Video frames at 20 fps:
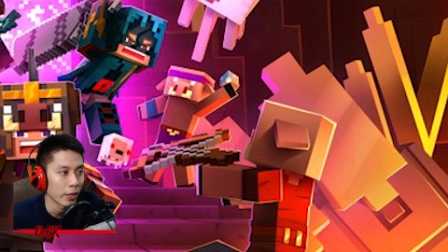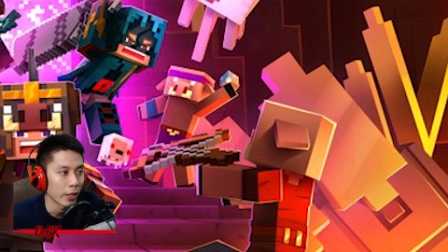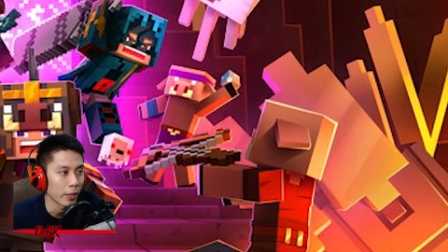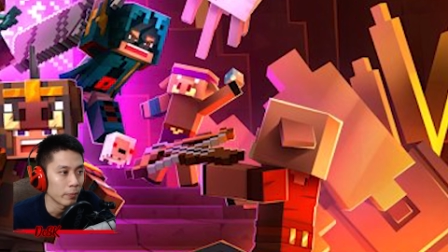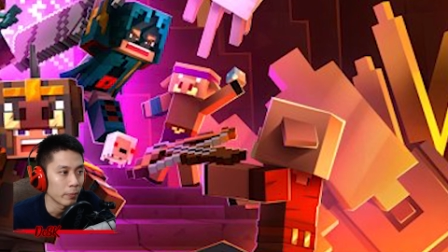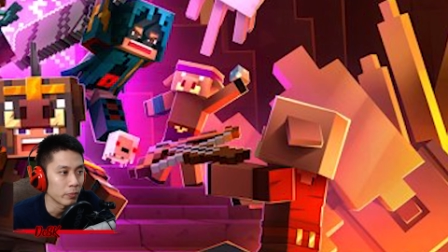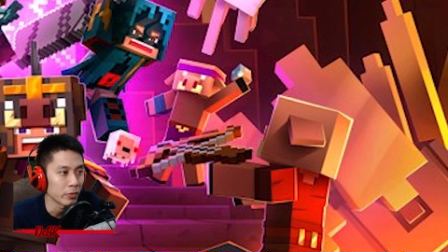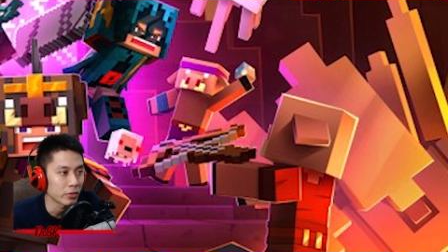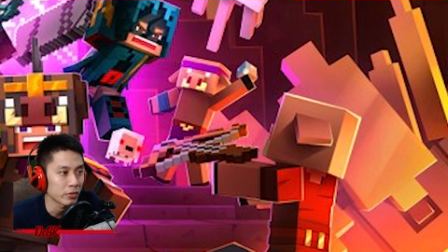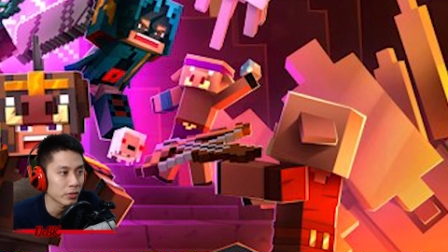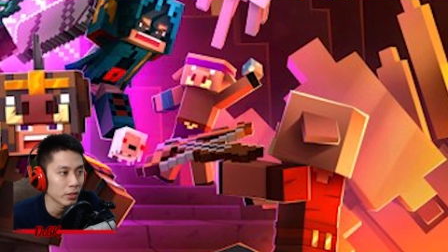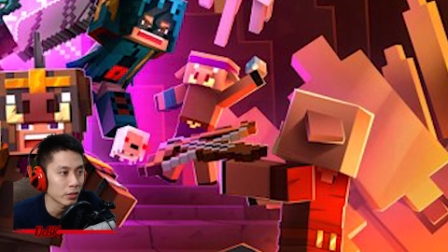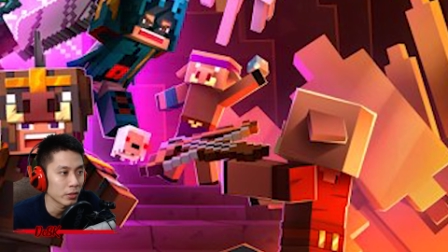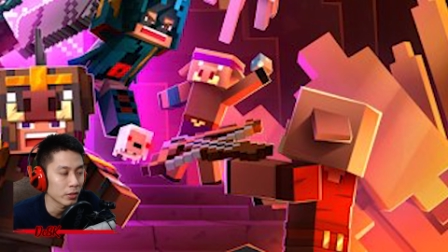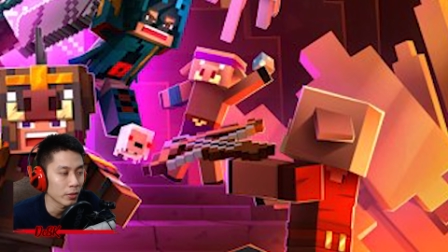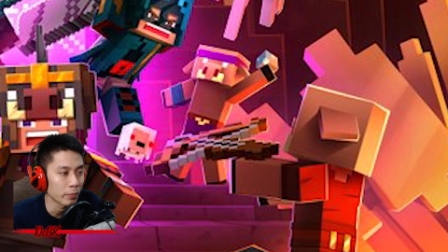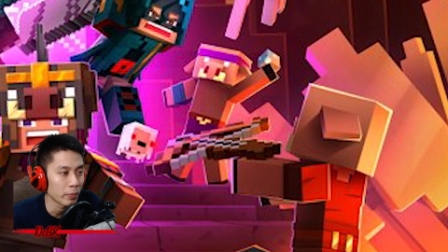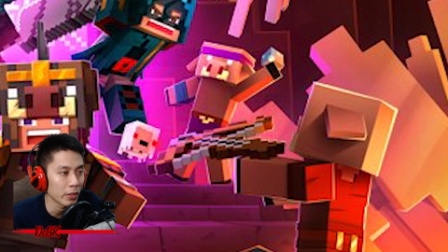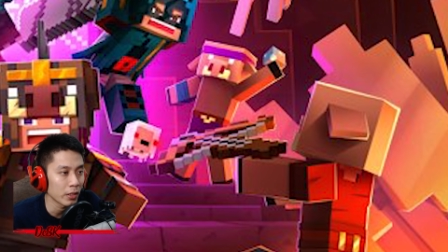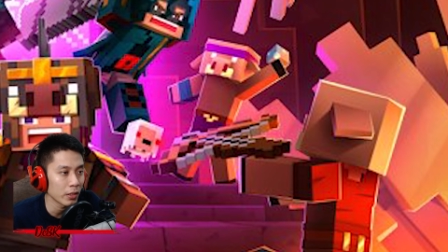And beside
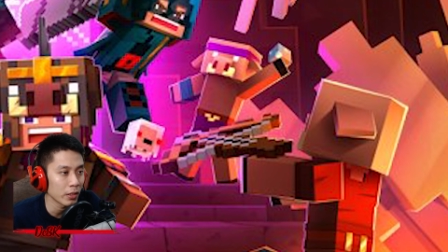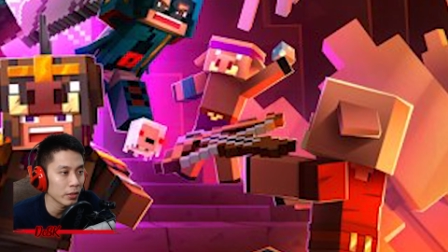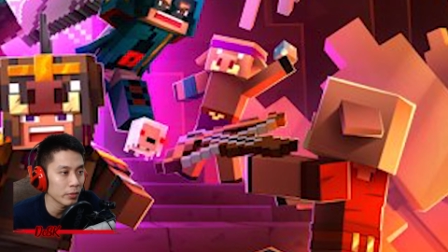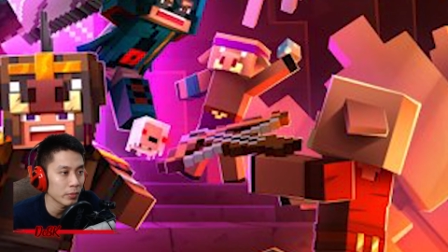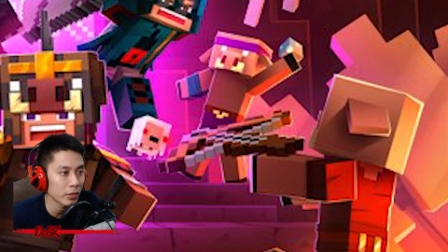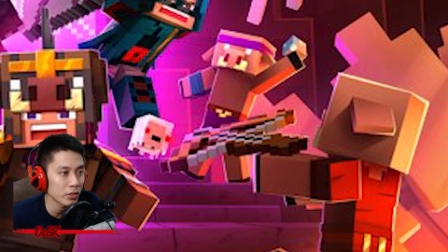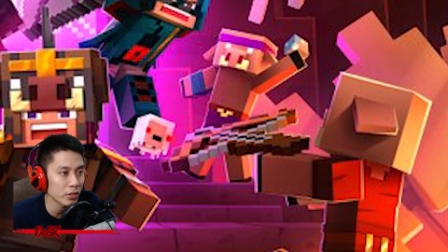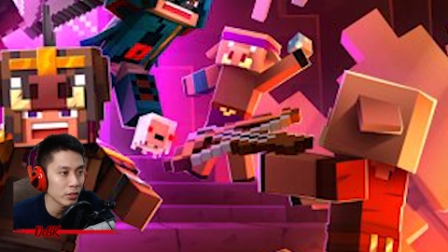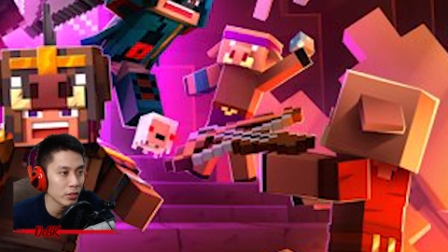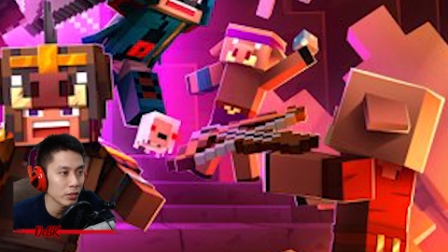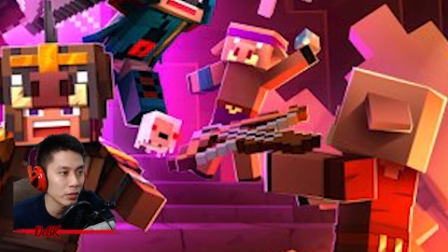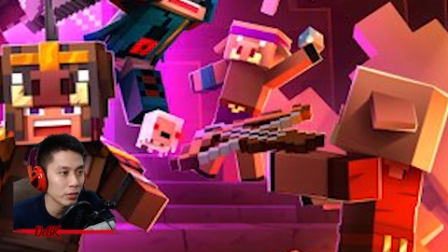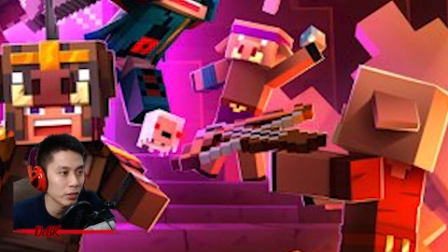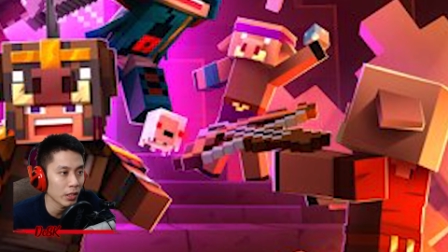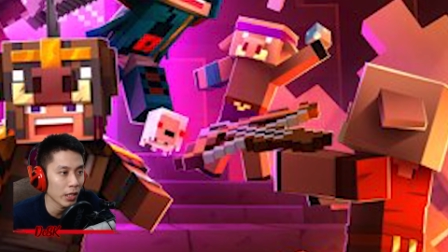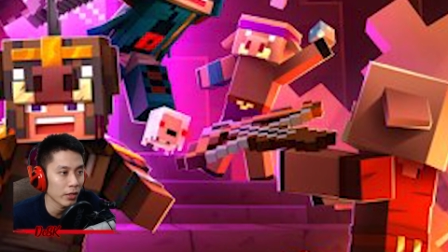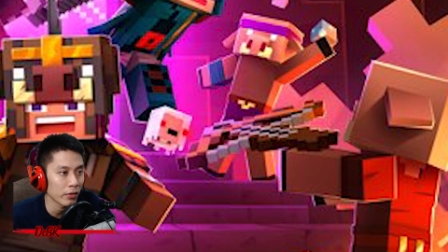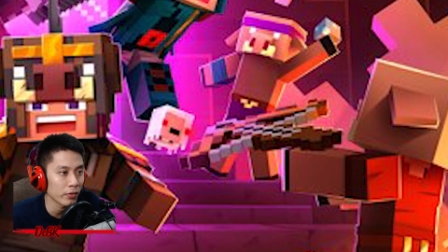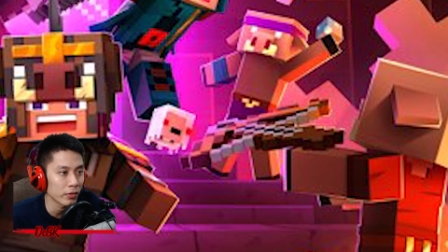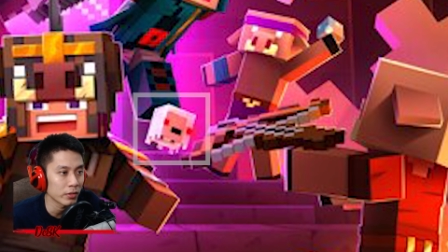the piglin merchant,
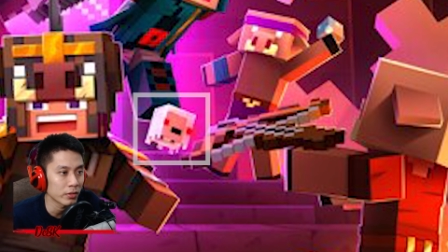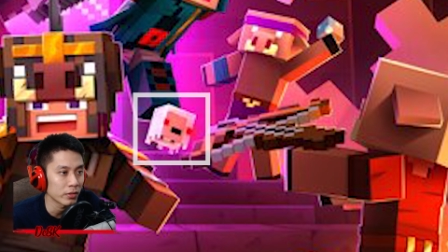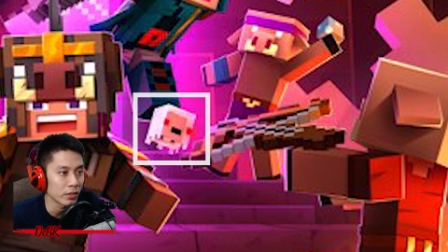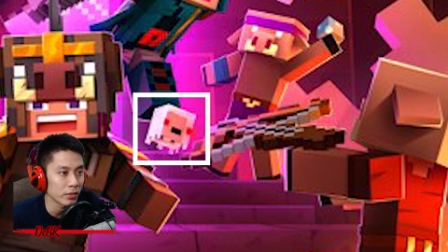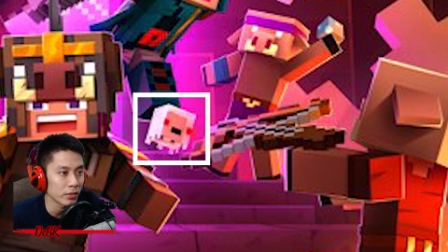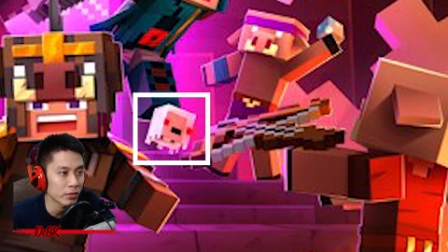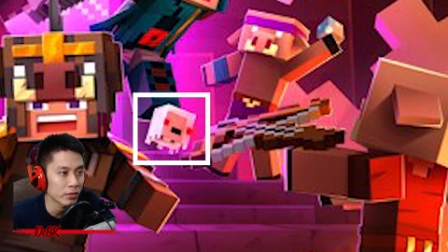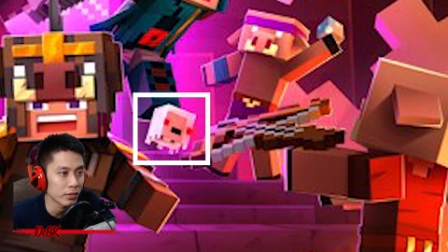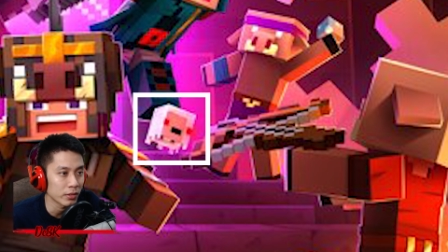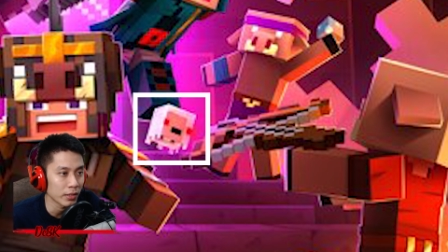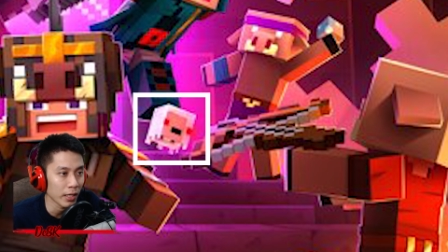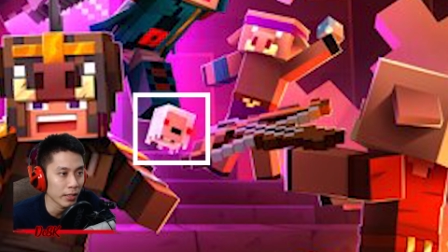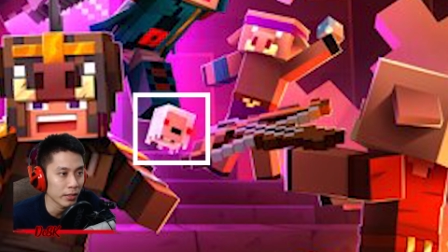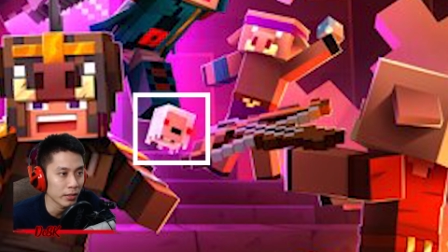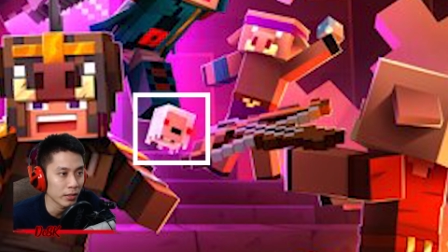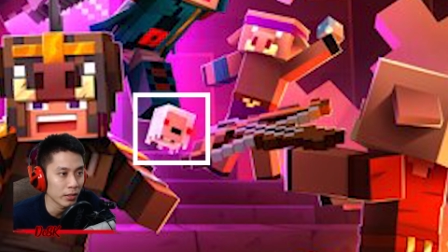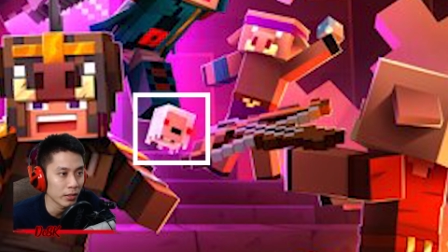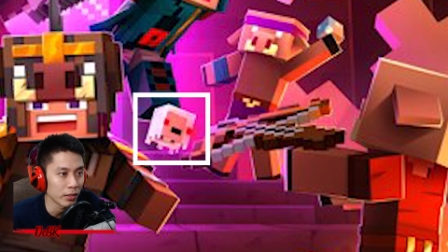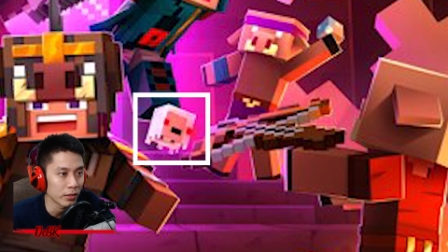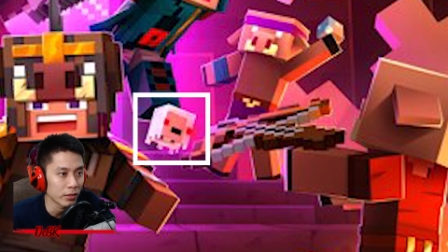there is this
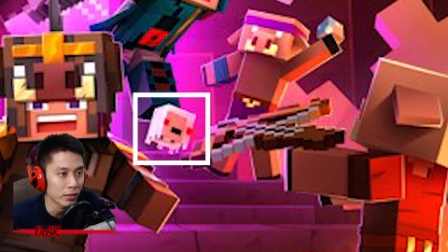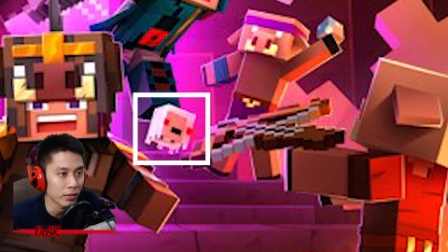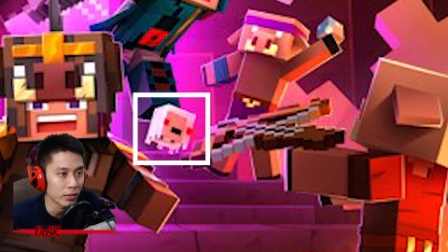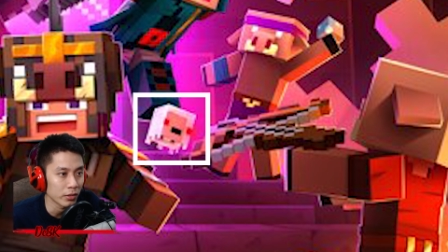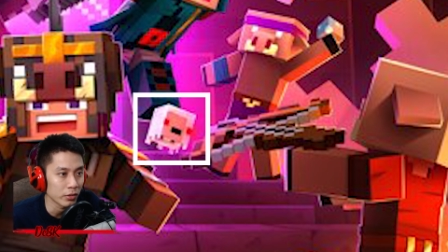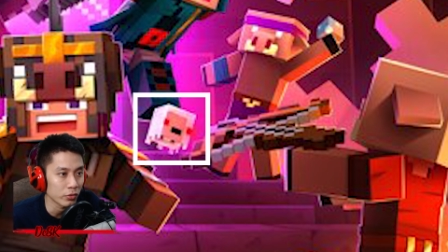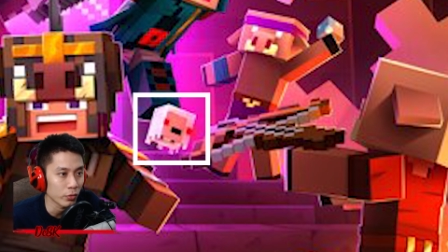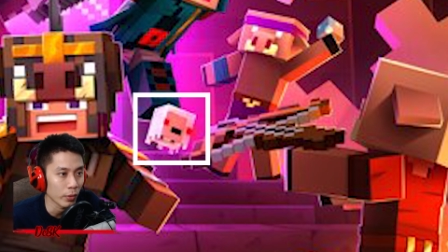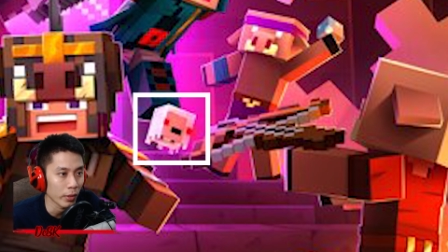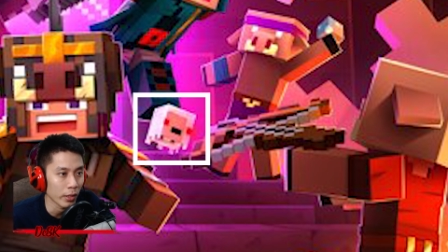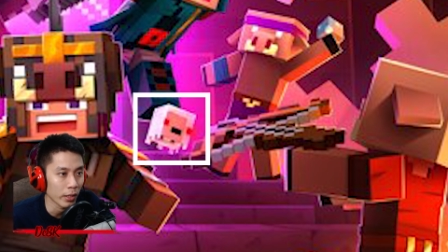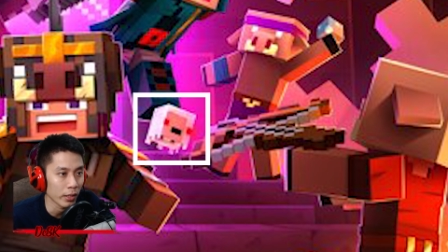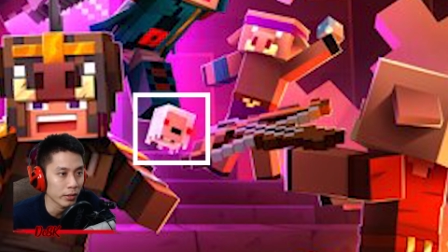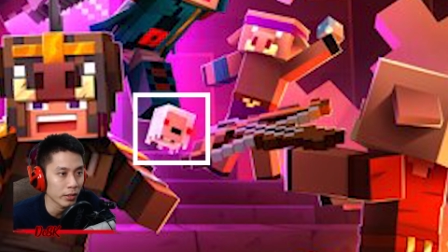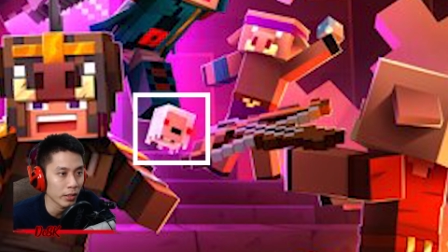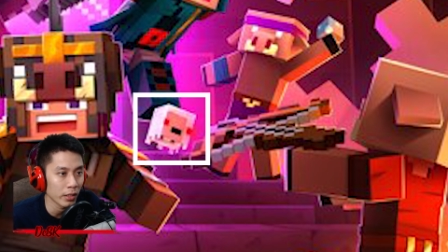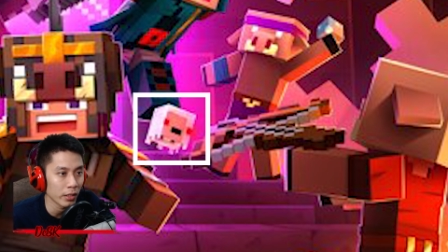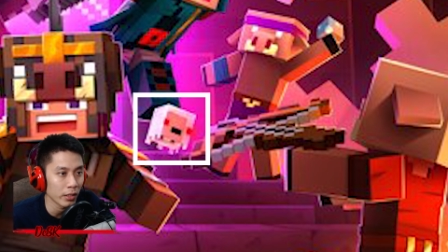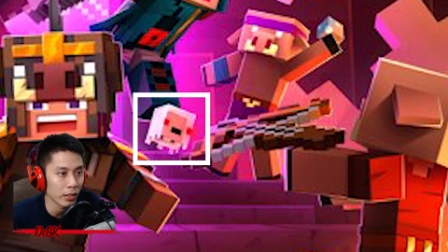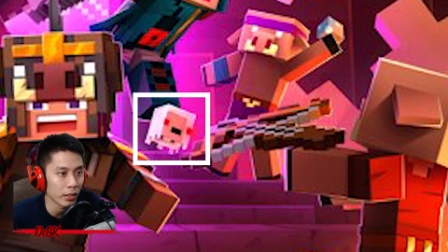tiny little square
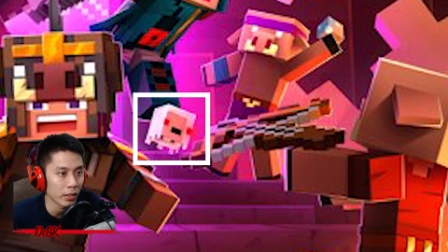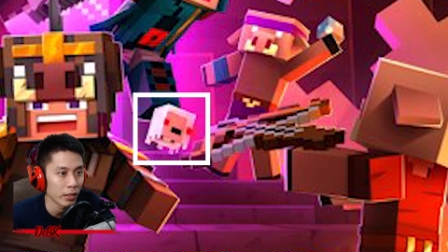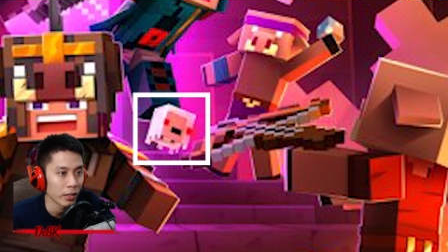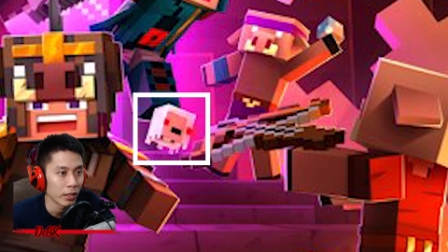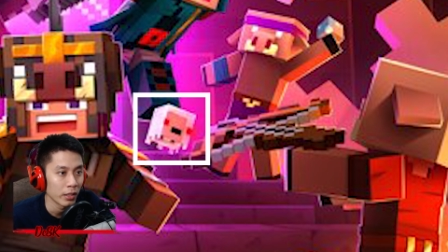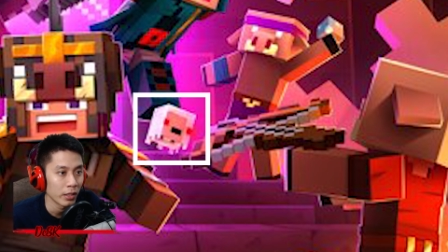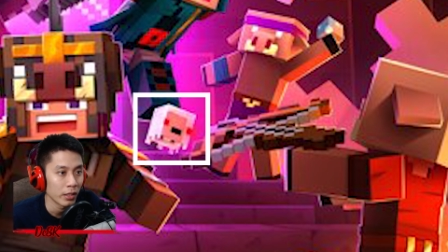thing.